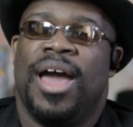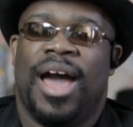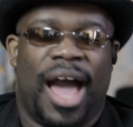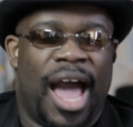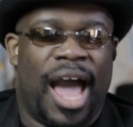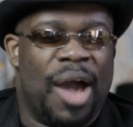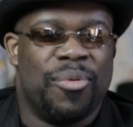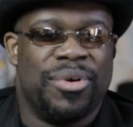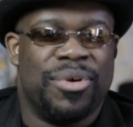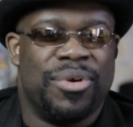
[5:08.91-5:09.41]

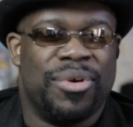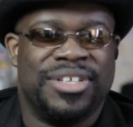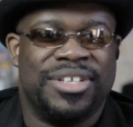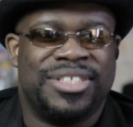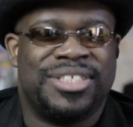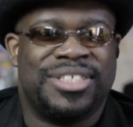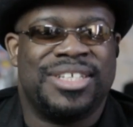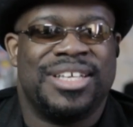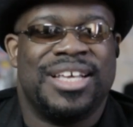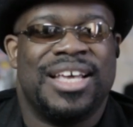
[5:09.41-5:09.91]
I
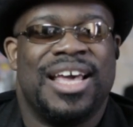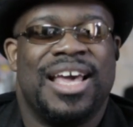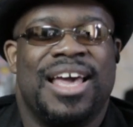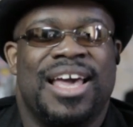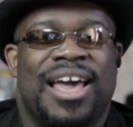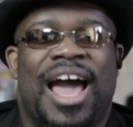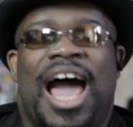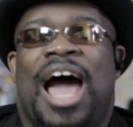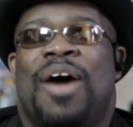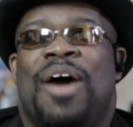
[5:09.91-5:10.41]
was
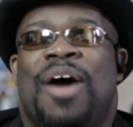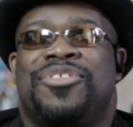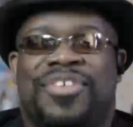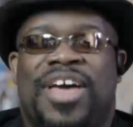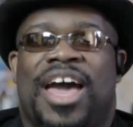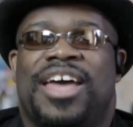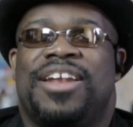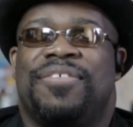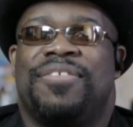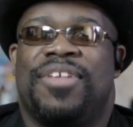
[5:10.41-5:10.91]
I was just
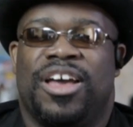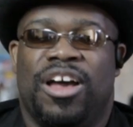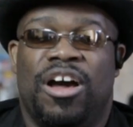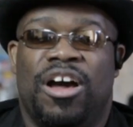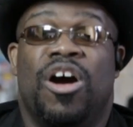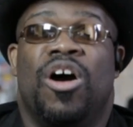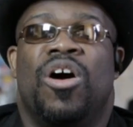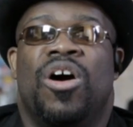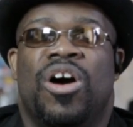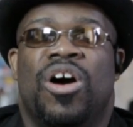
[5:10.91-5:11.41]
kind of like,
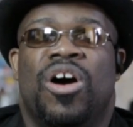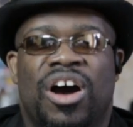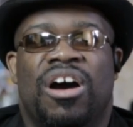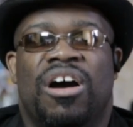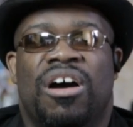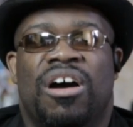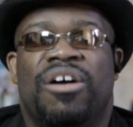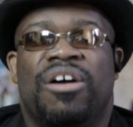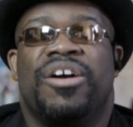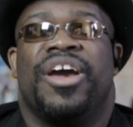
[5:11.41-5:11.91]
oh,
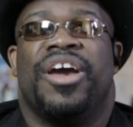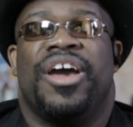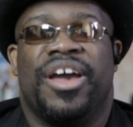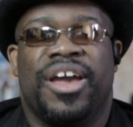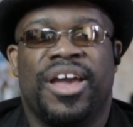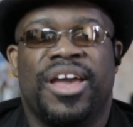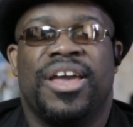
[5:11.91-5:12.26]
okay.